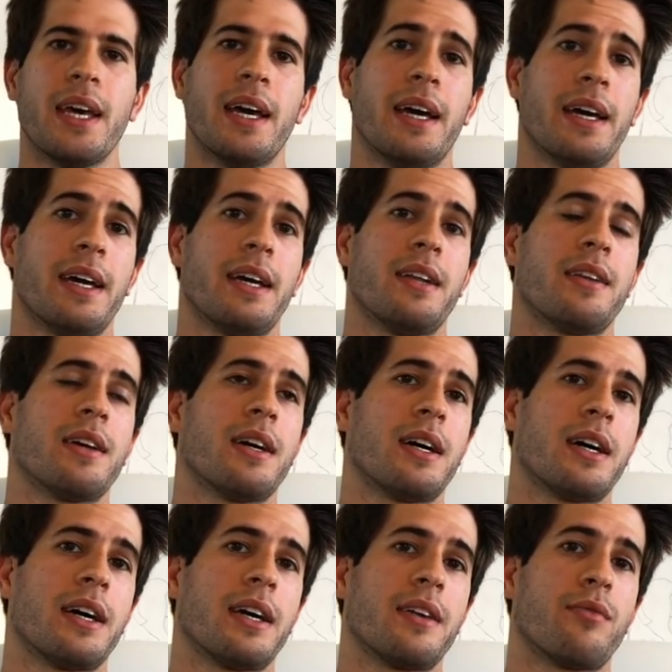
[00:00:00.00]
And
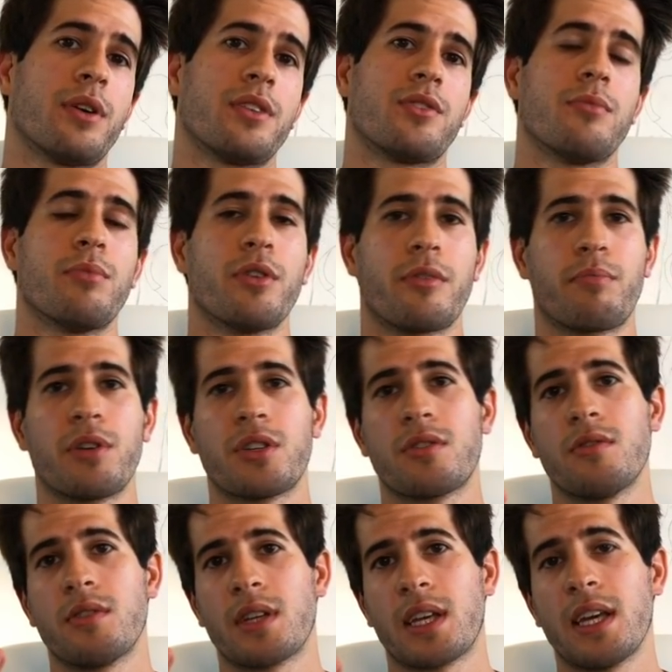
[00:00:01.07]
I went to both
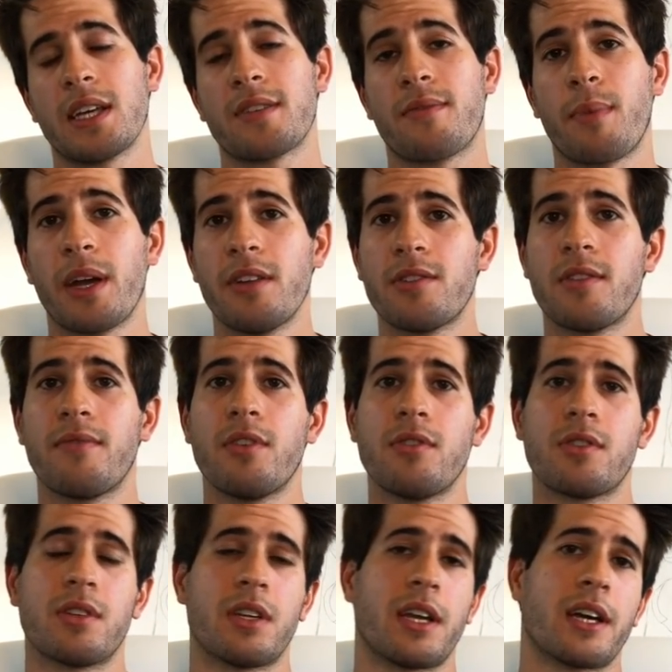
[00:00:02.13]
Bristol and King's for my
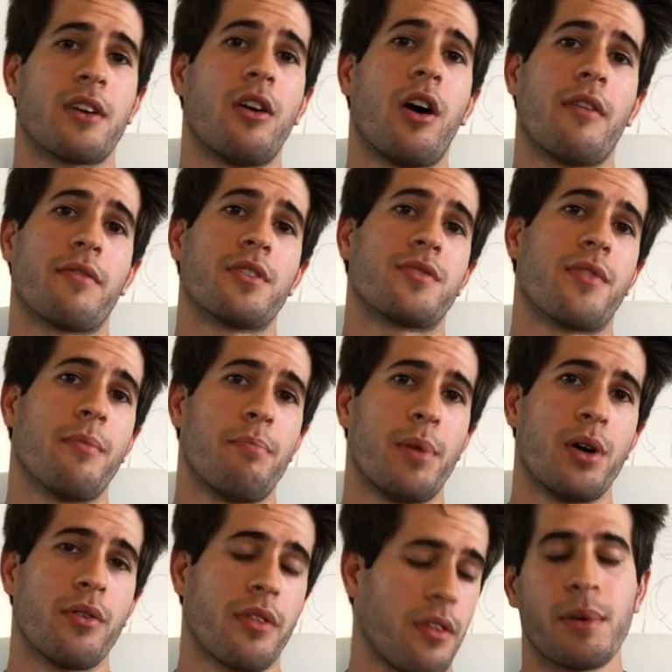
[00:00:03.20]
interviews, and I got offers from
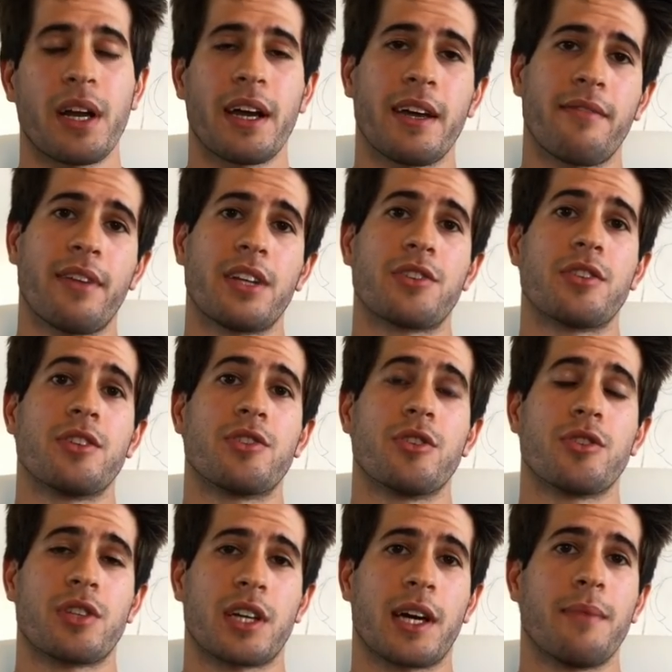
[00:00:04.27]
both, but I eventually
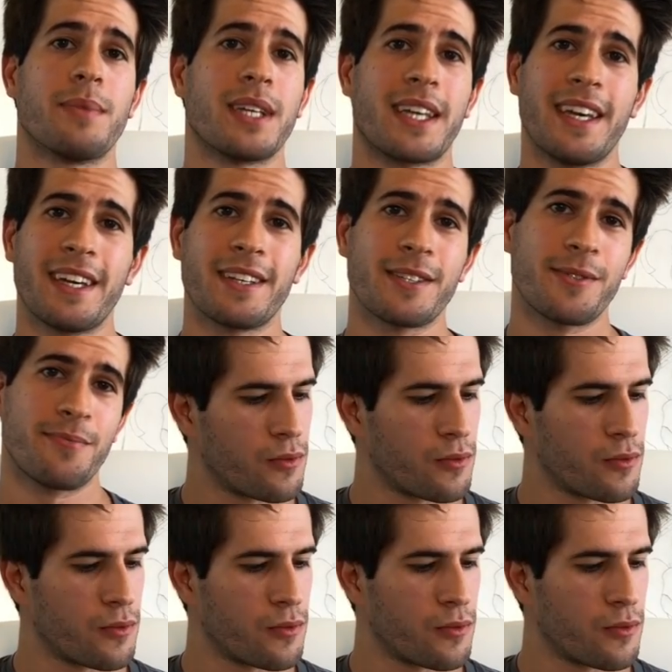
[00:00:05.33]
chose to come to King's.